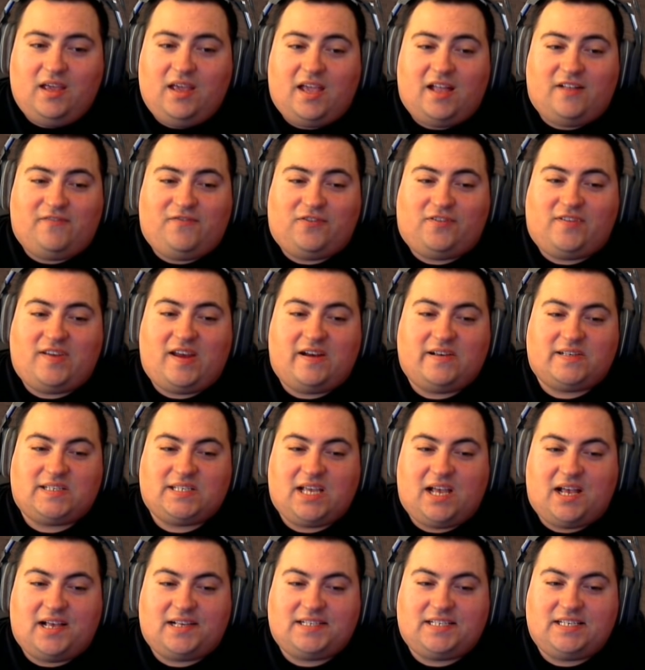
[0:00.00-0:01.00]
And for
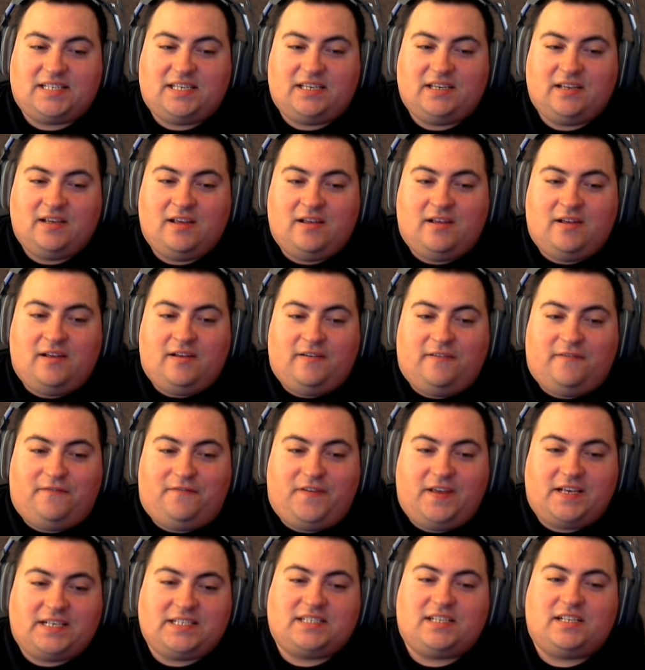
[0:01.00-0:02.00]
Terraskasi,
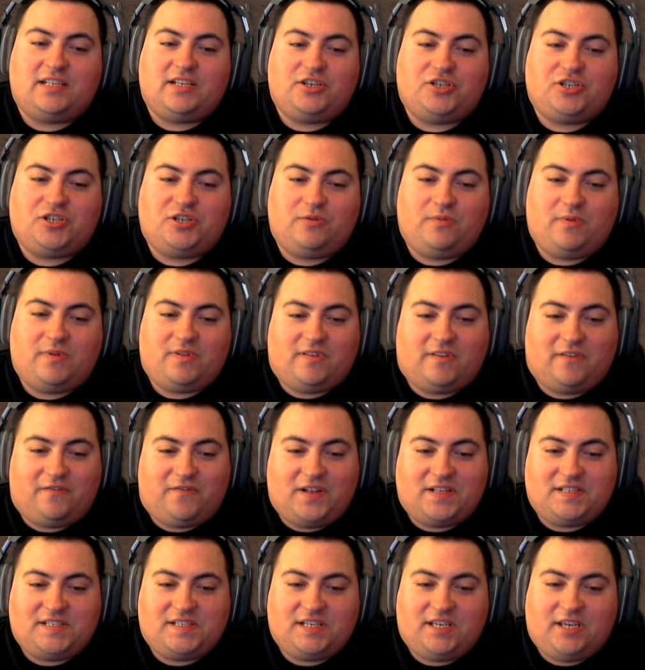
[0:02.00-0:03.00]
fixed an issue with
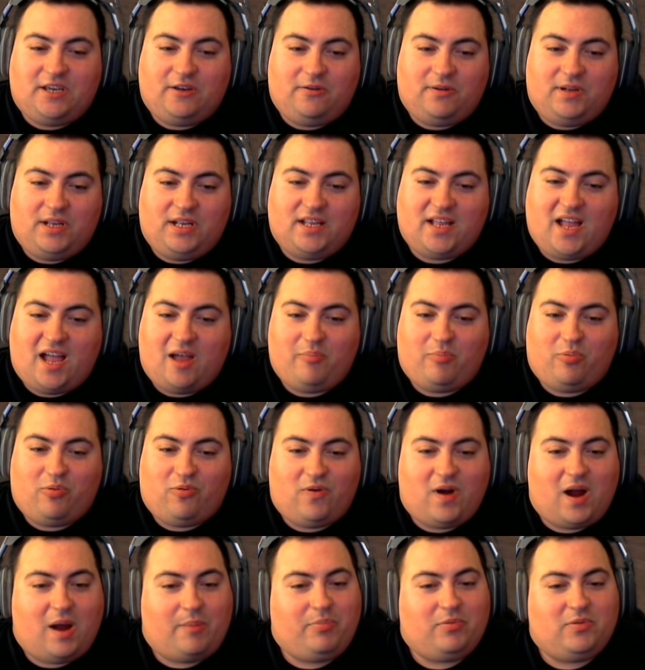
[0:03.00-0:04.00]
defense acuity not
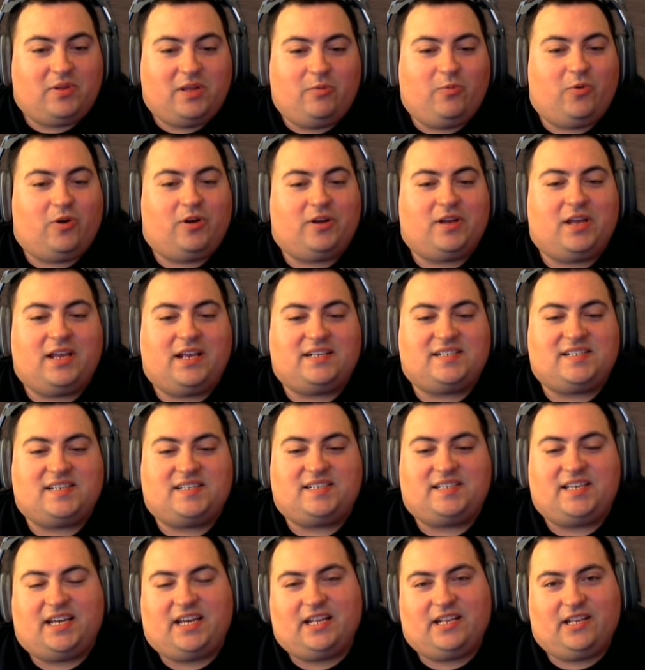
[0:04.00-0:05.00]
properly working as a
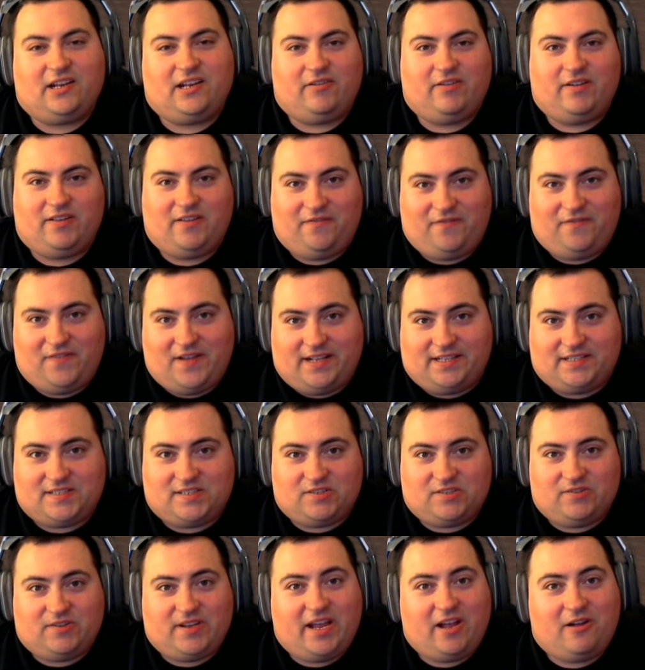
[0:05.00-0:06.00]
secondary defense.
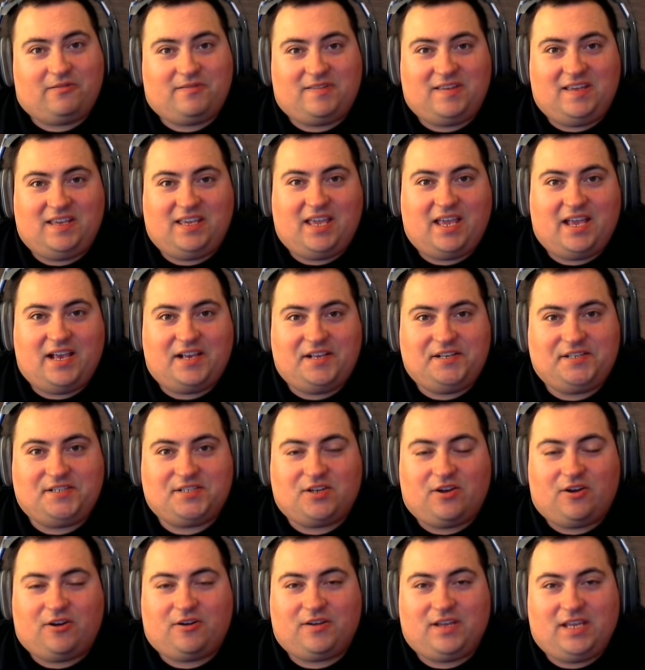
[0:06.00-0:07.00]
So now
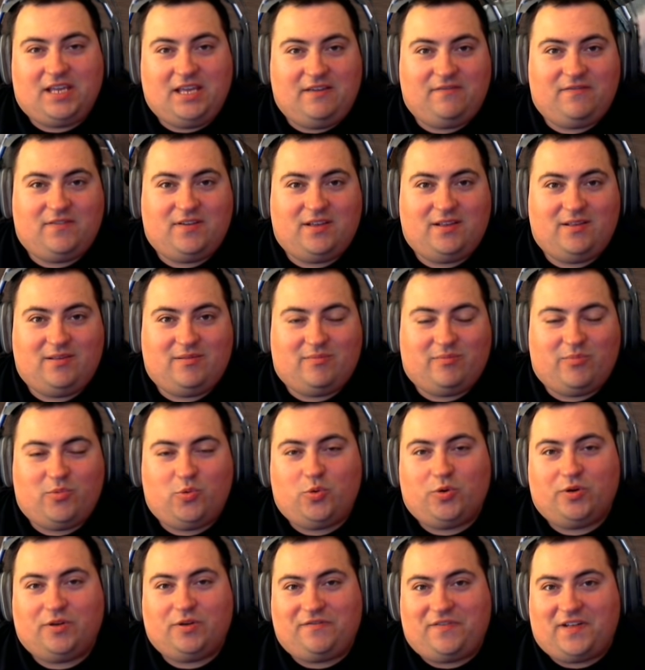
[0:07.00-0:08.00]
TKs are even
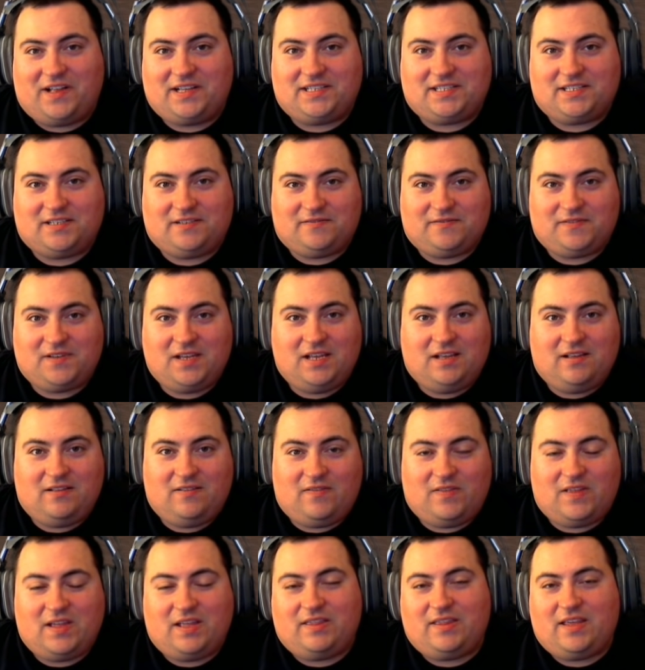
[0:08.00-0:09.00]
more defensive
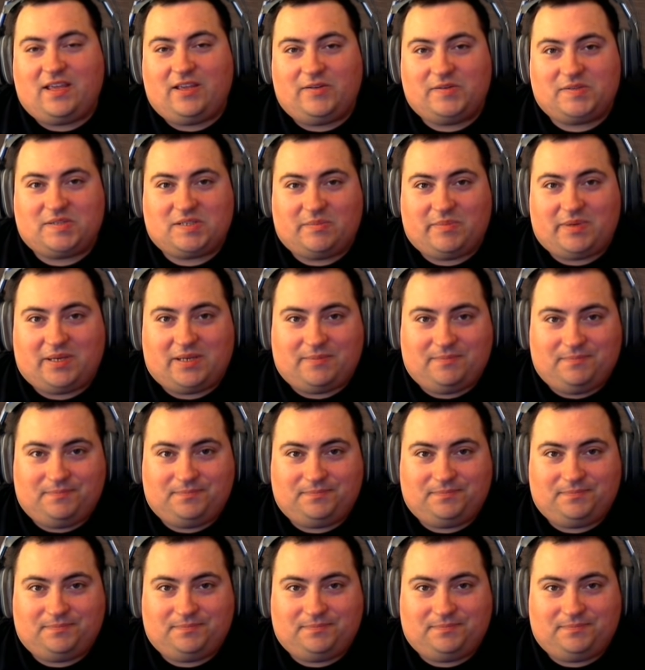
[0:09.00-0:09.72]
than they used to be.